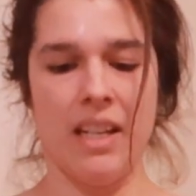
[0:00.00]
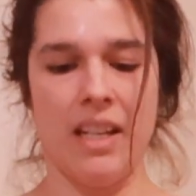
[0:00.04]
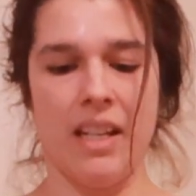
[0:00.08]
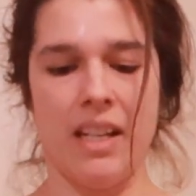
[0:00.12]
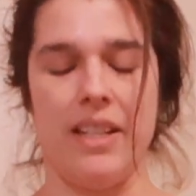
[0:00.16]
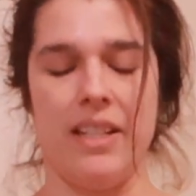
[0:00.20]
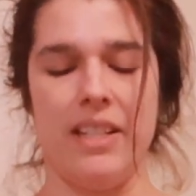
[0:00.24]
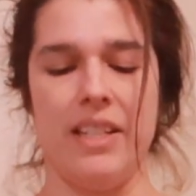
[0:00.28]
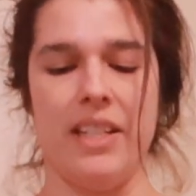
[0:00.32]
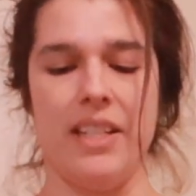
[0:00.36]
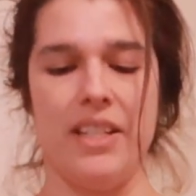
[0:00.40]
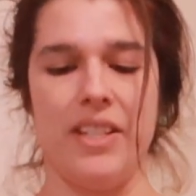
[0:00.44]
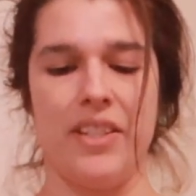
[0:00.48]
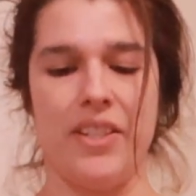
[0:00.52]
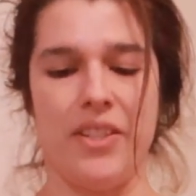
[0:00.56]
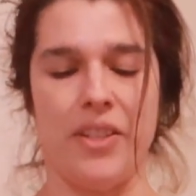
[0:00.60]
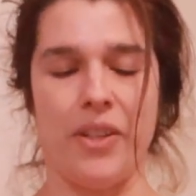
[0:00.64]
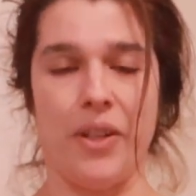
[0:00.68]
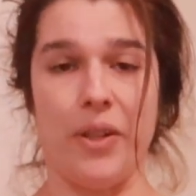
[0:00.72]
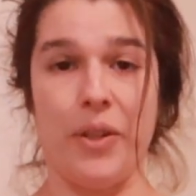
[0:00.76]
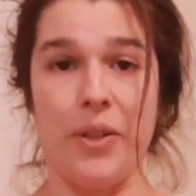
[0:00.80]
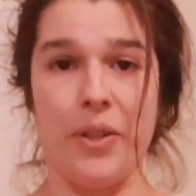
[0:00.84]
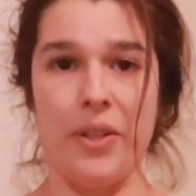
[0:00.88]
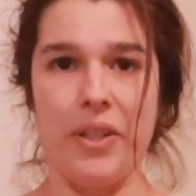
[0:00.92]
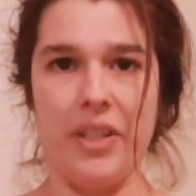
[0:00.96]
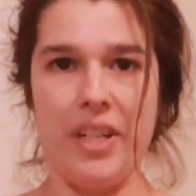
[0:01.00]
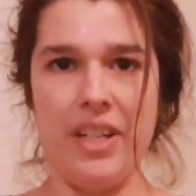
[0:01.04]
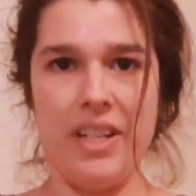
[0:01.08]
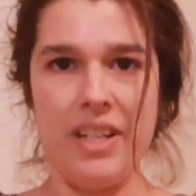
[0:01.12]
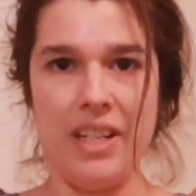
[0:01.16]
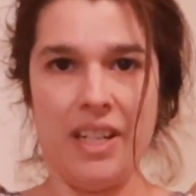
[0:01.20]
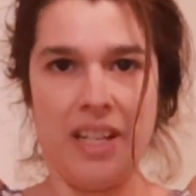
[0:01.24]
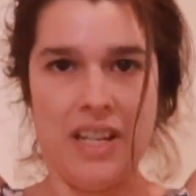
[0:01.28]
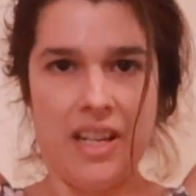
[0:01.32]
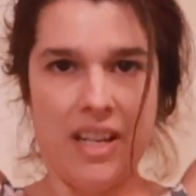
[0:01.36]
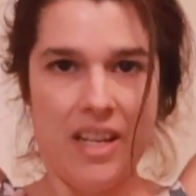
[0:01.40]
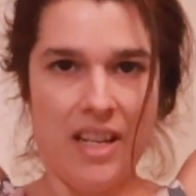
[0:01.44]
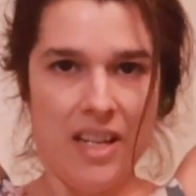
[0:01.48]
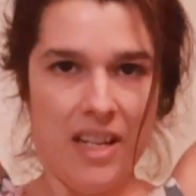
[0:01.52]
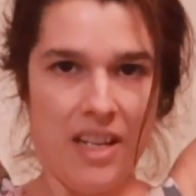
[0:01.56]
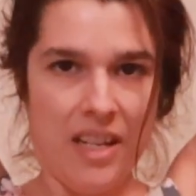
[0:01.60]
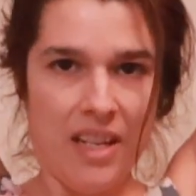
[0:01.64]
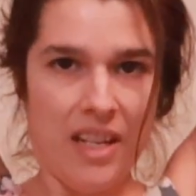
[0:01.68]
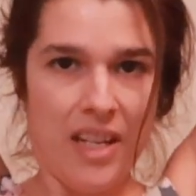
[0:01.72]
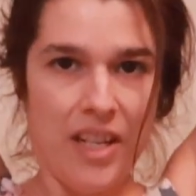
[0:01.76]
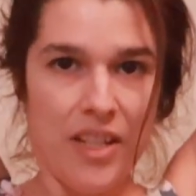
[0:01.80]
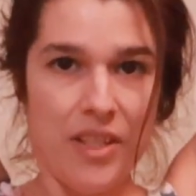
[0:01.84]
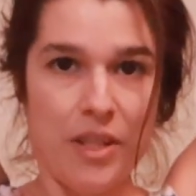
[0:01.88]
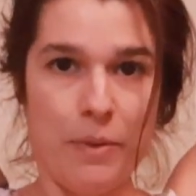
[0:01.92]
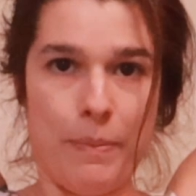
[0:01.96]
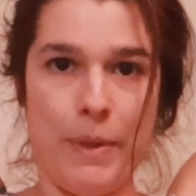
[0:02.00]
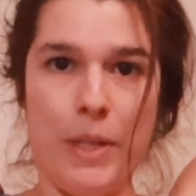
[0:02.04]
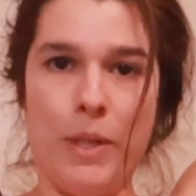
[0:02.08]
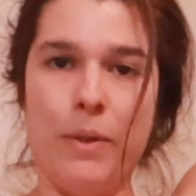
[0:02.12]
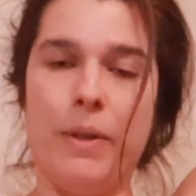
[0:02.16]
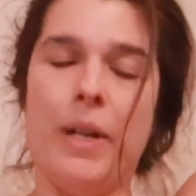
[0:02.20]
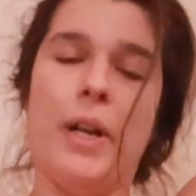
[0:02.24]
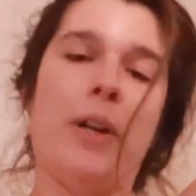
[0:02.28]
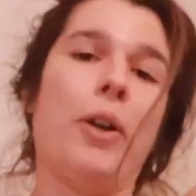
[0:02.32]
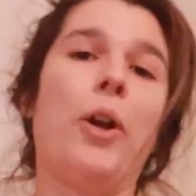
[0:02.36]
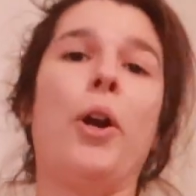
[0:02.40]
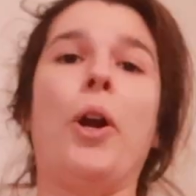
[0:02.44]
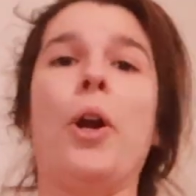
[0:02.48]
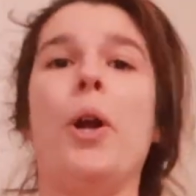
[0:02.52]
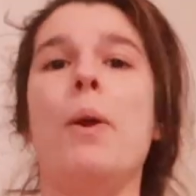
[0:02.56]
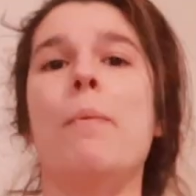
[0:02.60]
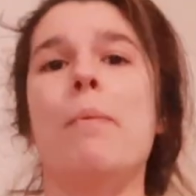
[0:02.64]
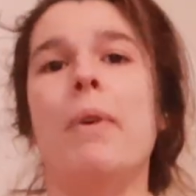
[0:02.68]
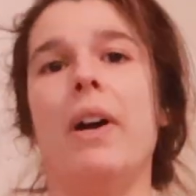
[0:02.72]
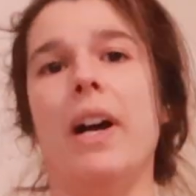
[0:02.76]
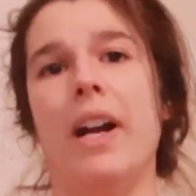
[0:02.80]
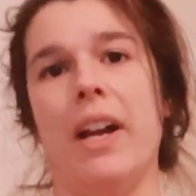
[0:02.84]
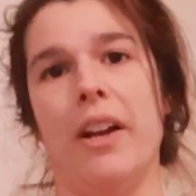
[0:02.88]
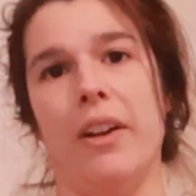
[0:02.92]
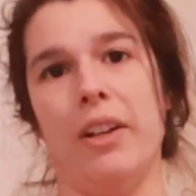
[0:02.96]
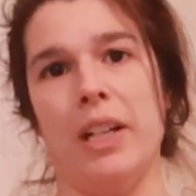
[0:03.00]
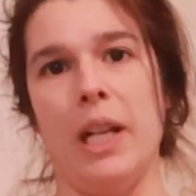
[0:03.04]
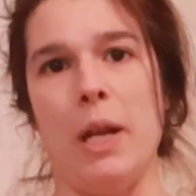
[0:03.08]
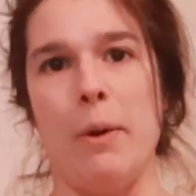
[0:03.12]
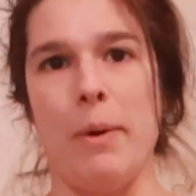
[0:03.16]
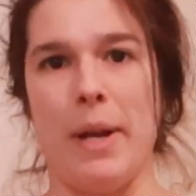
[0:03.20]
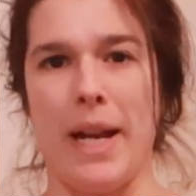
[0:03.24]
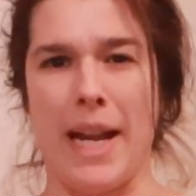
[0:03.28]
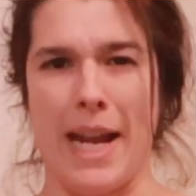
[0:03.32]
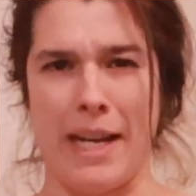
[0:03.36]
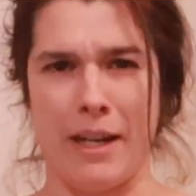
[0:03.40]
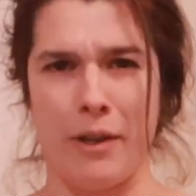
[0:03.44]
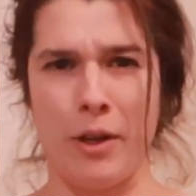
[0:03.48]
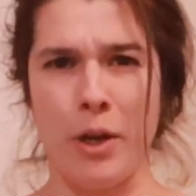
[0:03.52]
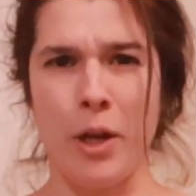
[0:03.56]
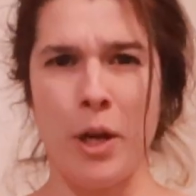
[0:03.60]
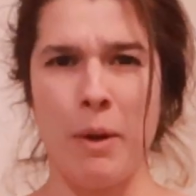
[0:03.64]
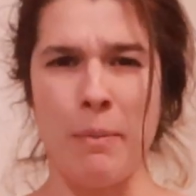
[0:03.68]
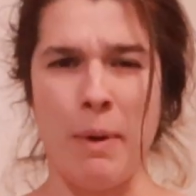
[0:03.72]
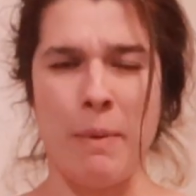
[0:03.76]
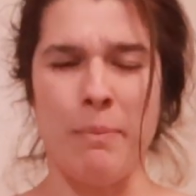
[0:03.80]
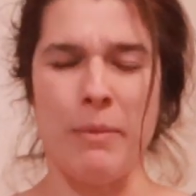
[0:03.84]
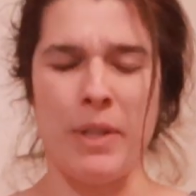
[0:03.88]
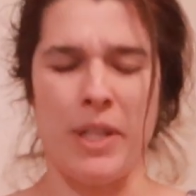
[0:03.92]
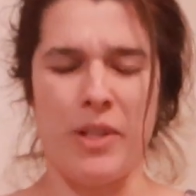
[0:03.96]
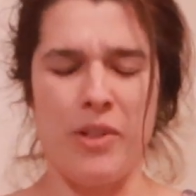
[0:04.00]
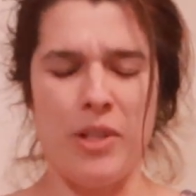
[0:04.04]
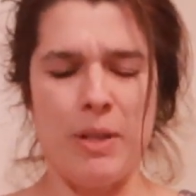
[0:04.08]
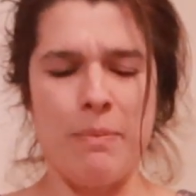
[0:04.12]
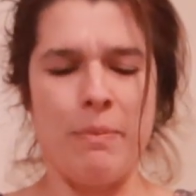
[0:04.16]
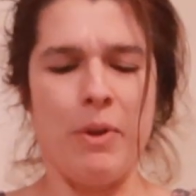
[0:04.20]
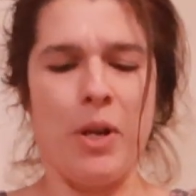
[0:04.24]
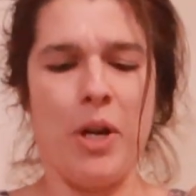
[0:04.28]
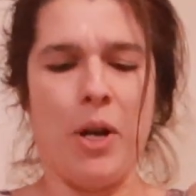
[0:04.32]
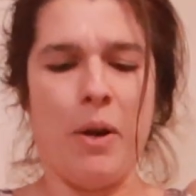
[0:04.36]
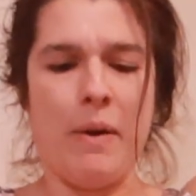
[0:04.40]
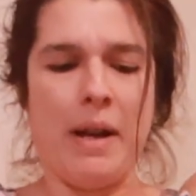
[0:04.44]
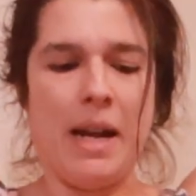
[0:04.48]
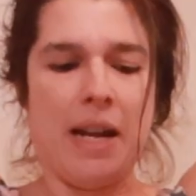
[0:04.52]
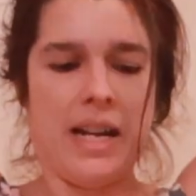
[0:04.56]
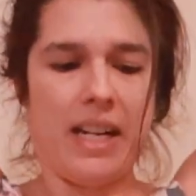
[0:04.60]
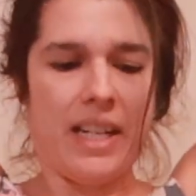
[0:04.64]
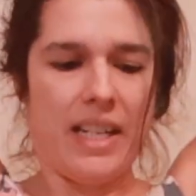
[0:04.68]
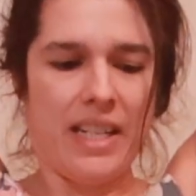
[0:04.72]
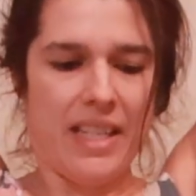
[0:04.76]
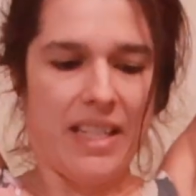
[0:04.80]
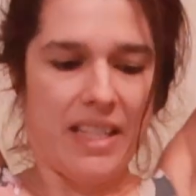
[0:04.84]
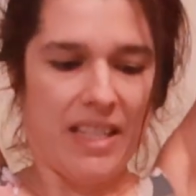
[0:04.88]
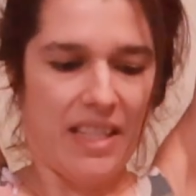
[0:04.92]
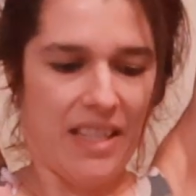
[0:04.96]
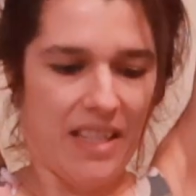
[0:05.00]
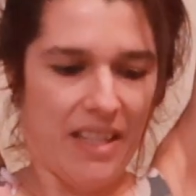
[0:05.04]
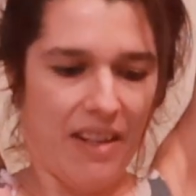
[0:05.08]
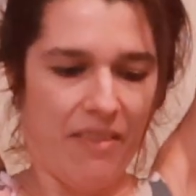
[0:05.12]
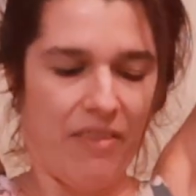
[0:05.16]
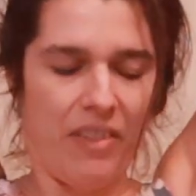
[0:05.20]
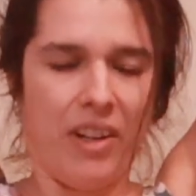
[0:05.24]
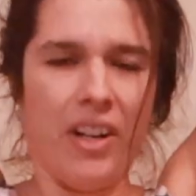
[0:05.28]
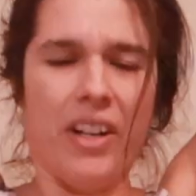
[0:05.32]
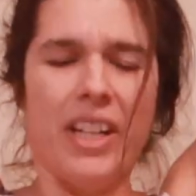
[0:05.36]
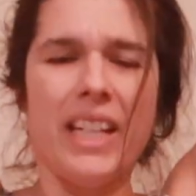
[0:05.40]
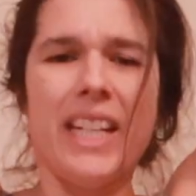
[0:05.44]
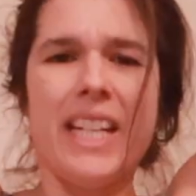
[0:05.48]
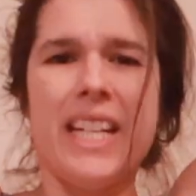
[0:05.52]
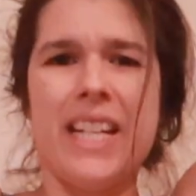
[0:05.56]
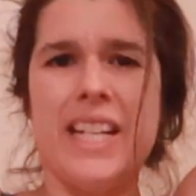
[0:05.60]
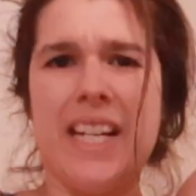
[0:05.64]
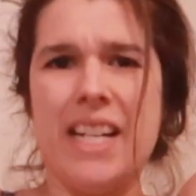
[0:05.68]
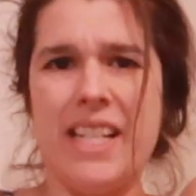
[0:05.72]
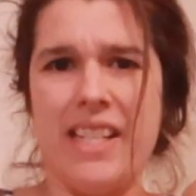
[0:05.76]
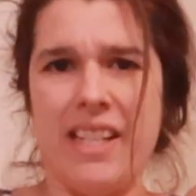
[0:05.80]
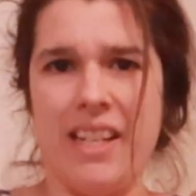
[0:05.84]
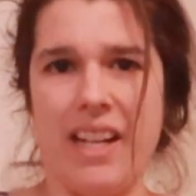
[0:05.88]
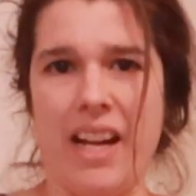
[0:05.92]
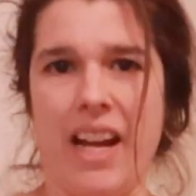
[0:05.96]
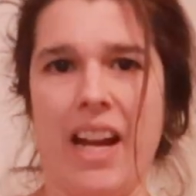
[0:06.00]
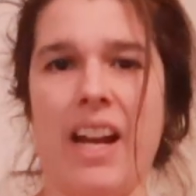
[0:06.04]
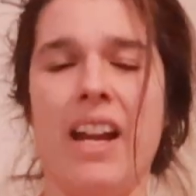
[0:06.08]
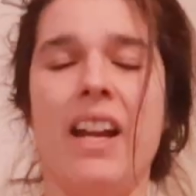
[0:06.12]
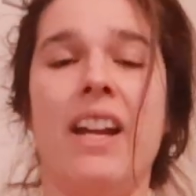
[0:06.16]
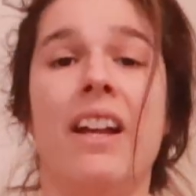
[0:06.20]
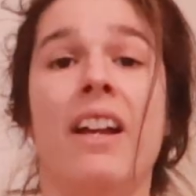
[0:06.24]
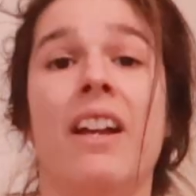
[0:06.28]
This is so good to be doing at home. I only work out at home. I'm not a gym goer because I've got kids and I